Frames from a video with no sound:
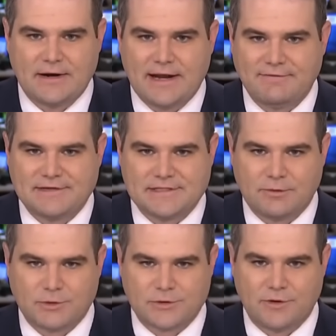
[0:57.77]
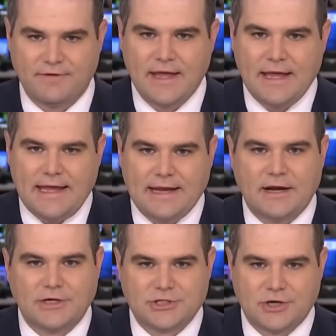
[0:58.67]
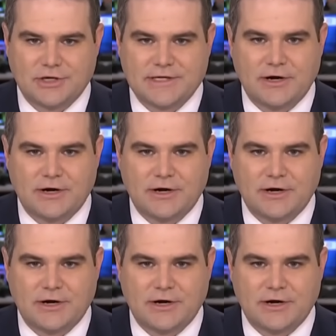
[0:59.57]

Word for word: And obviously, we're sort of in uncharted